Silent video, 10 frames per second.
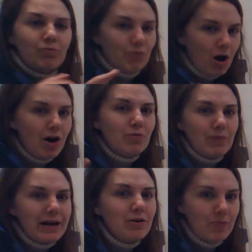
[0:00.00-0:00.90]
Wrong
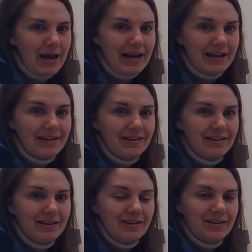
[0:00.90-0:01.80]
right away.
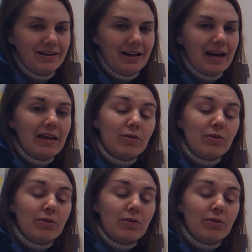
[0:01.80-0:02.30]
And